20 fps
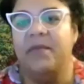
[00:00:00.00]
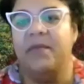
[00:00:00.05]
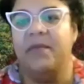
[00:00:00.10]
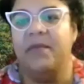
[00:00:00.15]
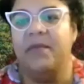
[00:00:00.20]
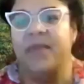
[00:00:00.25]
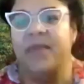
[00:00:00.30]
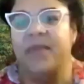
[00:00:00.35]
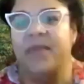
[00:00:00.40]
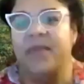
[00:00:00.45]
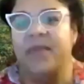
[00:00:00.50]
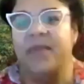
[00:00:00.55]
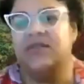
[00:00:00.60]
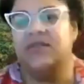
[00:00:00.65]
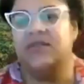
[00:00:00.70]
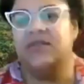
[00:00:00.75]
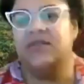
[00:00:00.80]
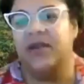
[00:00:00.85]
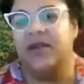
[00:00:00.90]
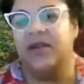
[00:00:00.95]
you my major
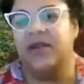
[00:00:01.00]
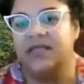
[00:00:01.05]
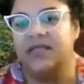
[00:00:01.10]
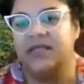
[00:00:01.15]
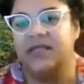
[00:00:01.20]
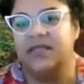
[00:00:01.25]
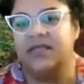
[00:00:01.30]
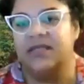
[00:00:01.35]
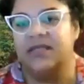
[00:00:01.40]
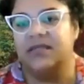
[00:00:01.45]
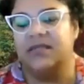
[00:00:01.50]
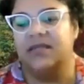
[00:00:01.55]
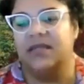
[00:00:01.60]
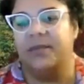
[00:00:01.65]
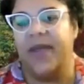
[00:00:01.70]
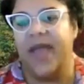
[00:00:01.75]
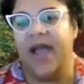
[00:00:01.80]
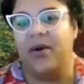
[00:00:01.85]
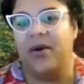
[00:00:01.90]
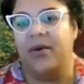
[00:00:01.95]
takeaway is this
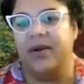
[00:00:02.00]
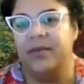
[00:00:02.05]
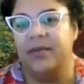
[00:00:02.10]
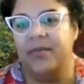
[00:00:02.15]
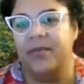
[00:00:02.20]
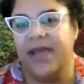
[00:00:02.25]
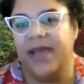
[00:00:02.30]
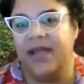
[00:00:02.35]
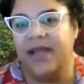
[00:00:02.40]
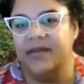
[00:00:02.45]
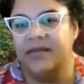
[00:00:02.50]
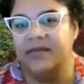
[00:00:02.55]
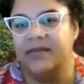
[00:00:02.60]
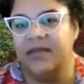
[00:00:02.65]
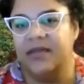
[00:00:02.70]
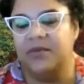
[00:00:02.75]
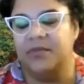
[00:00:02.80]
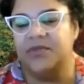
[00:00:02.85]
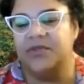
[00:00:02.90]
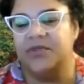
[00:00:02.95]
power imbalance that
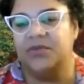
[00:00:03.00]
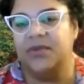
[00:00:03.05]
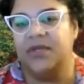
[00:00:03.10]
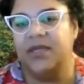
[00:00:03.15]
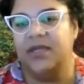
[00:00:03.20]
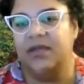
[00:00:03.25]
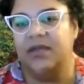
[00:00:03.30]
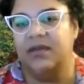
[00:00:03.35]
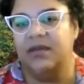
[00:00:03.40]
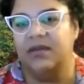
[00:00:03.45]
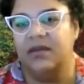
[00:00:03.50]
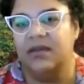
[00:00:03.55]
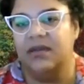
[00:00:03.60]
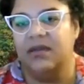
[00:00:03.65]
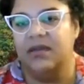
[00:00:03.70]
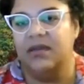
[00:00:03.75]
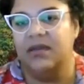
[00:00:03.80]
are between